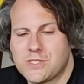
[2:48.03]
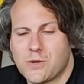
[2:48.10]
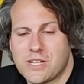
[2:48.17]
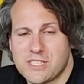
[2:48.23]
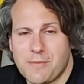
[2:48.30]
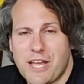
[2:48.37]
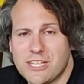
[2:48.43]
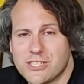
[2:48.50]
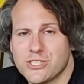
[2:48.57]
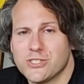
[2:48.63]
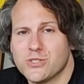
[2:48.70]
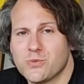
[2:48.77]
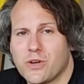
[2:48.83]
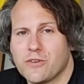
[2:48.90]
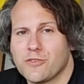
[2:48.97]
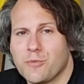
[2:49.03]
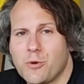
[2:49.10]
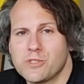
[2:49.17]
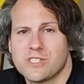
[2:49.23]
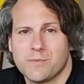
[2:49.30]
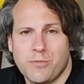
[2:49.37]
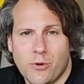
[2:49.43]
So as I mentioned, one of the
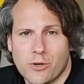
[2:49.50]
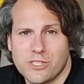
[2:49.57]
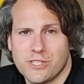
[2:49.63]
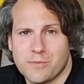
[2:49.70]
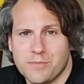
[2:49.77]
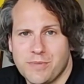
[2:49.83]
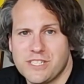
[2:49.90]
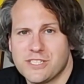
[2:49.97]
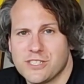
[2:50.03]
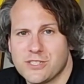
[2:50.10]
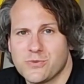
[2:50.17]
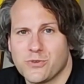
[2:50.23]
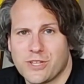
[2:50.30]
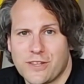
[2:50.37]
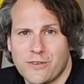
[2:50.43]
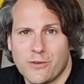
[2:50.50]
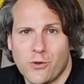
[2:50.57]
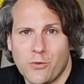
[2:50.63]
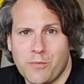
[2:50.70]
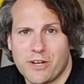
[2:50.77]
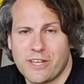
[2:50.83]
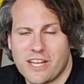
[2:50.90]
most important pieces within the
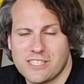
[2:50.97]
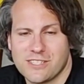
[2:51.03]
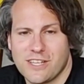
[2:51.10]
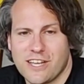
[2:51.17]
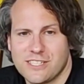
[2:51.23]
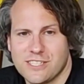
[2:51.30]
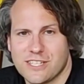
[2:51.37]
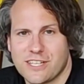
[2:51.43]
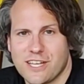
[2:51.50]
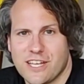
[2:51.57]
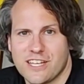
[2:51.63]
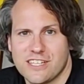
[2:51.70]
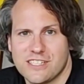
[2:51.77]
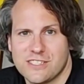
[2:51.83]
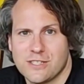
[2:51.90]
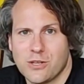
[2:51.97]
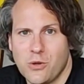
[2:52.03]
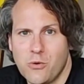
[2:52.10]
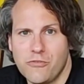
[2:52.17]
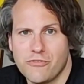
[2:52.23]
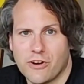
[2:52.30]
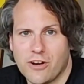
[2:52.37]
old money aesthetic is the
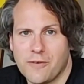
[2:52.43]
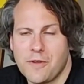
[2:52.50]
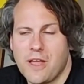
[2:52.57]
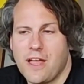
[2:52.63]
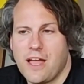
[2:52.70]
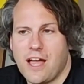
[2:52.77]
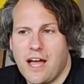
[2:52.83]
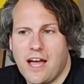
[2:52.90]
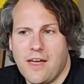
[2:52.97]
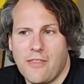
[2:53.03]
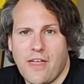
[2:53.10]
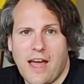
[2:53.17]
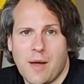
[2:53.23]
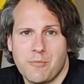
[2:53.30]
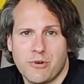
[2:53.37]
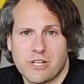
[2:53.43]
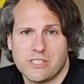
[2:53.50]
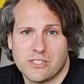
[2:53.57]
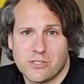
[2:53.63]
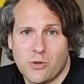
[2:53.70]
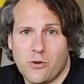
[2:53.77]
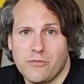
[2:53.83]
loafer. And that brings
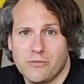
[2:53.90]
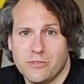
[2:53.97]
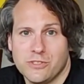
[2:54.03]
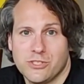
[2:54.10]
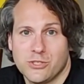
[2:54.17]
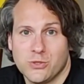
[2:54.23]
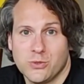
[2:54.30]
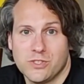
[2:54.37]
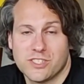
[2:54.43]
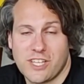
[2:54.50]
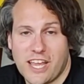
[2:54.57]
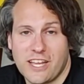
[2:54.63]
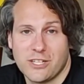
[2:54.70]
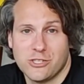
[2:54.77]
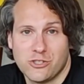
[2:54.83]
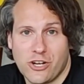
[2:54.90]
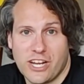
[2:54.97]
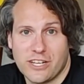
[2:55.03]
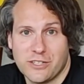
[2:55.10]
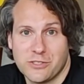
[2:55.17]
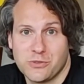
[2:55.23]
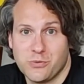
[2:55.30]
us often to the second
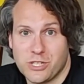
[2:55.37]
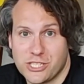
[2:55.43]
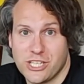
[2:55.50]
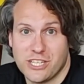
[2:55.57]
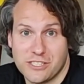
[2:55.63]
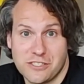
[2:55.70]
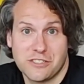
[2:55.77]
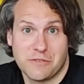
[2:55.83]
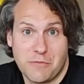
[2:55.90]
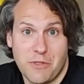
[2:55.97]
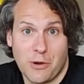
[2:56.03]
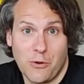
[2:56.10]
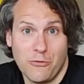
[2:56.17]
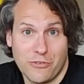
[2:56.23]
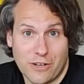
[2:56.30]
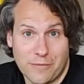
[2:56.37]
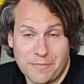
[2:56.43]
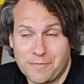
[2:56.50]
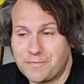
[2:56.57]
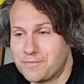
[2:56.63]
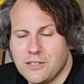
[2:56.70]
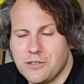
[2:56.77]
trend, which is the loafer.
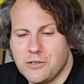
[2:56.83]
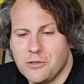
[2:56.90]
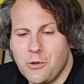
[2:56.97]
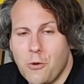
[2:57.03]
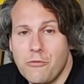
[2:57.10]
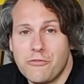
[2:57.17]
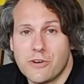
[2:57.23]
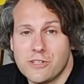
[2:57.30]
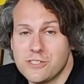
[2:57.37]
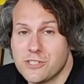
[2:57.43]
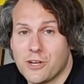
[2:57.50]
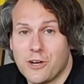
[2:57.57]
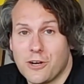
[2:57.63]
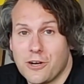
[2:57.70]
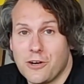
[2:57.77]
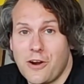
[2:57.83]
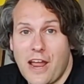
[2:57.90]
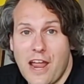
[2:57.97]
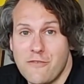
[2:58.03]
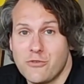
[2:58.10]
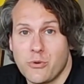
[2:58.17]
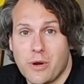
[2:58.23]
Loafers are
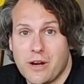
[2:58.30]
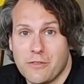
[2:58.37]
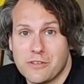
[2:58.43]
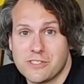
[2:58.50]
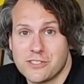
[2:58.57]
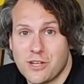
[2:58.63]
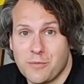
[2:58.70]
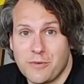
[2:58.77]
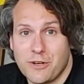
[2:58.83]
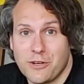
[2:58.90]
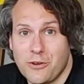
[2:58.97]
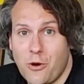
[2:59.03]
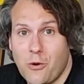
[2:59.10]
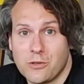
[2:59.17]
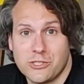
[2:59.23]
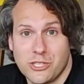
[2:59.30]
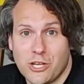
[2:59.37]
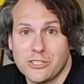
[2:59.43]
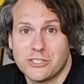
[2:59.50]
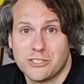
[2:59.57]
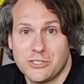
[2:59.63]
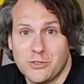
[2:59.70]
everywhere this summer, not
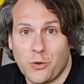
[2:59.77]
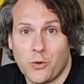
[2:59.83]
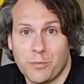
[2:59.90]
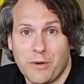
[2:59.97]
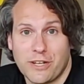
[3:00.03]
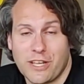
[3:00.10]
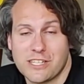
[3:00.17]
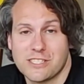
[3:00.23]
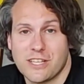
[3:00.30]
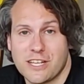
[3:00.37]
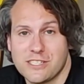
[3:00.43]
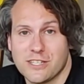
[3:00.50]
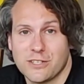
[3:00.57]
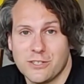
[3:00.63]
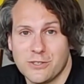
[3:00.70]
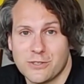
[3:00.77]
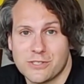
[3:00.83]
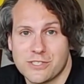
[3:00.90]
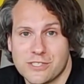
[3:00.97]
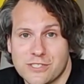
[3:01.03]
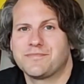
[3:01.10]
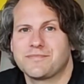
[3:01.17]
just old money aesthetic
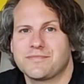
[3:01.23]
looks.